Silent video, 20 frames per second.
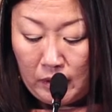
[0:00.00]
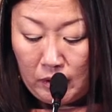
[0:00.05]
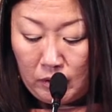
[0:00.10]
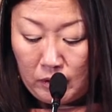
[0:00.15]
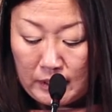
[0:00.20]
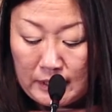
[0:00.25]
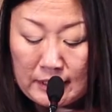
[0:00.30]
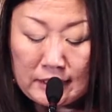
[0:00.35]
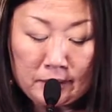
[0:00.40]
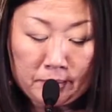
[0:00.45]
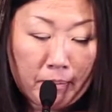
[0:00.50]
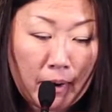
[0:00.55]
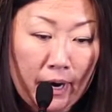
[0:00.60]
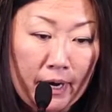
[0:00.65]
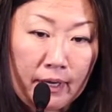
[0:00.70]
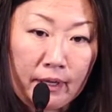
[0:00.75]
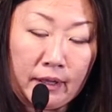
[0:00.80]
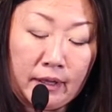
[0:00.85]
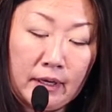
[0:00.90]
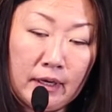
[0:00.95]

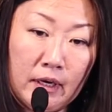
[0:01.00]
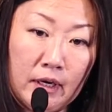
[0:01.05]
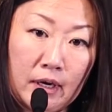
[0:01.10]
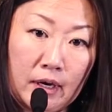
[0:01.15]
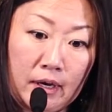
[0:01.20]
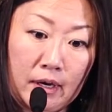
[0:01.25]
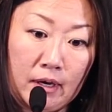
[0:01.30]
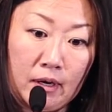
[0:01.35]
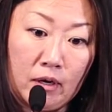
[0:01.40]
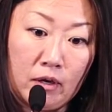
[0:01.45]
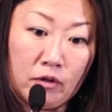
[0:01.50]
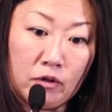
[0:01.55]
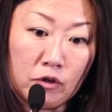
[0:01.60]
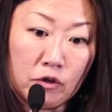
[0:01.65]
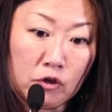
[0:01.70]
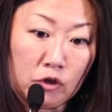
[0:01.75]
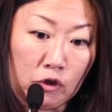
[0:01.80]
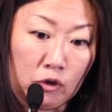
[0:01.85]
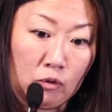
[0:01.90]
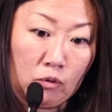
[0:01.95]
despite the
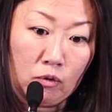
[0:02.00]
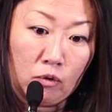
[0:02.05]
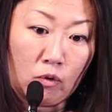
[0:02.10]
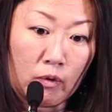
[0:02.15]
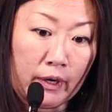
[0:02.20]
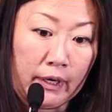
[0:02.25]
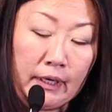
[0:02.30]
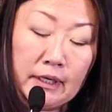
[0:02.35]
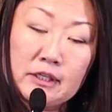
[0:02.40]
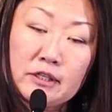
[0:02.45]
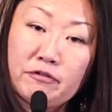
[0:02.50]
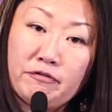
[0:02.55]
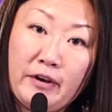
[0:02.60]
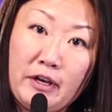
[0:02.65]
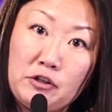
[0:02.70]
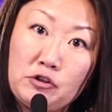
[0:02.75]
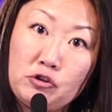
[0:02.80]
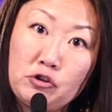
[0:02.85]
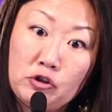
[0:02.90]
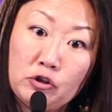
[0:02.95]
new going into
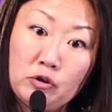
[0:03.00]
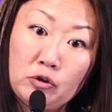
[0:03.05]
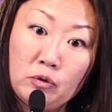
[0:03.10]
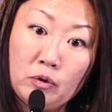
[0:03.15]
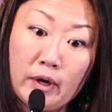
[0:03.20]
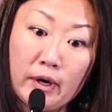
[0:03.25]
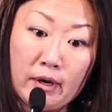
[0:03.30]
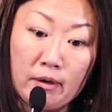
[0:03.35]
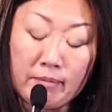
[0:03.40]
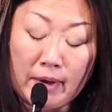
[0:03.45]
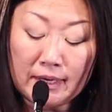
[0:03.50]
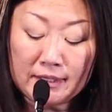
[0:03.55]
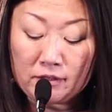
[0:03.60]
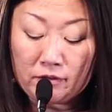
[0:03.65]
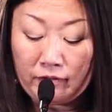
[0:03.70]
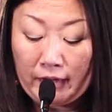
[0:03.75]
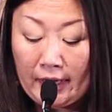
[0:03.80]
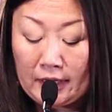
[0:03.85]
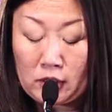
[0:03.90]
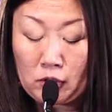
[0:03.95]
phase 2 as of
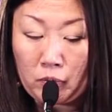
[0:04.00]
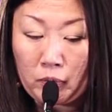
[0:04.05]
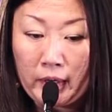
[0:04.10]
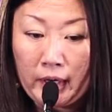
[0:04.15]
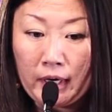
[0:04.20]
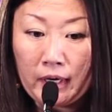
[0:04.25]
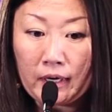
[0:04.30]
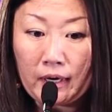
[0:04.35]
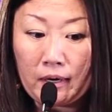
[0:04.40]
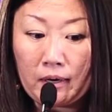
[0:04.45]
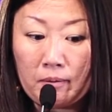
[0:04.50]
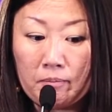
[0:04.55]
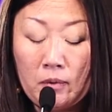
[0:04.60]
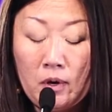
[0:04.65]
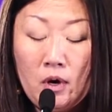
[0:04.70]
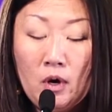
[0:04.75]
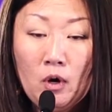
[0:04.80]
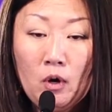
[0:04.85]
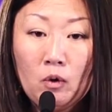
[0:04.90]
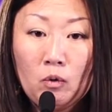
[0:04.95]
last week,
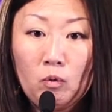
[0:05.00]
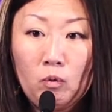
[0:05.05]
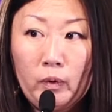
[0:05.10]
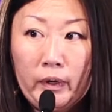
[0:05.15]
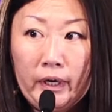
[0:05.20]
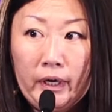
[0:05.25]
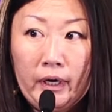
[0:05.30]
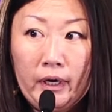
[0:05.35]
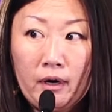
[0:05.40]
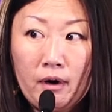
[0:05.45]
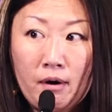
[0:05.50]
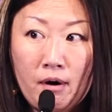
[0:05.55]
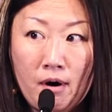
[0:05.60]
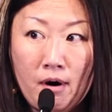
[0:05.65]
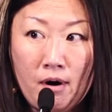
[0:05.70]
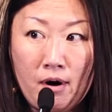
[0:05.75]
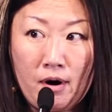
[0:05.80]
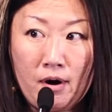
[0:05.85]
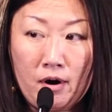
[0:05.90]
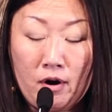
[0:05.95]
we
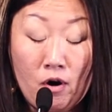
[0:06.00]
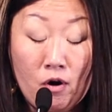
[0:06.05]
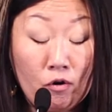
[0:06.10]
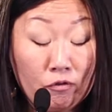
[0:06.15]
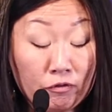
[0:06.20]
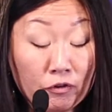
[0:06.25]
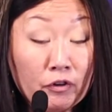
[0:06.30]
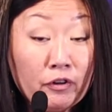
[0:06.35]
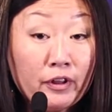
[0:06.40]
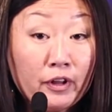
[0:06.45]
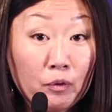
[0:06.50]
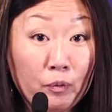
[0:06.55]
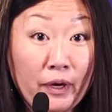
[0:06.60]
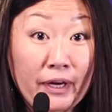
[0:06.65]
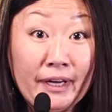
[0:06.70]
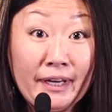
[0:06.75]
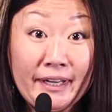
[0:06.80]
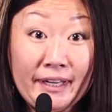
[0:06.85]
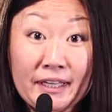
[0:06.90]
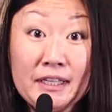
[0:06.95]
are hopeful that we
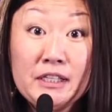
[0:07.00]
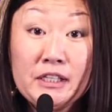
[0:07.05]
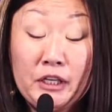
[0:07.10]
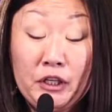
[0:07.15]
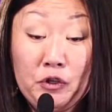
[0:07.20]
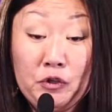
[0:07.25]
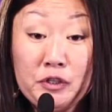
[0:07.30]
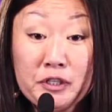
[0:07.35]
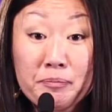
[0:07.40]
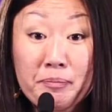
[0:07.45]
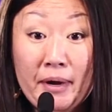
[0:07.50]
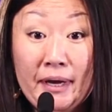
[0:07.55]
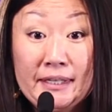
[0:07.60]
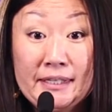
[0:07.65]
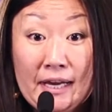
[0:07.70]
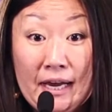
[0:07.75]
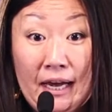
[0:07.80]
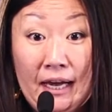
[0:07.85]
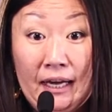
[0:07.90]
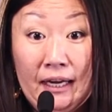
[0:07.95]
can continue to
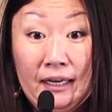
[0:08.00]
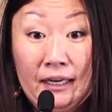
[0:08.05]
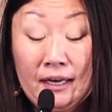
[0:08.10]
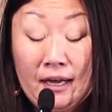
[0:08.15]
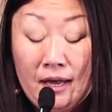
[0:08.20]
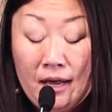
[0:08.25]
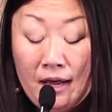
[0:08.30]
maintain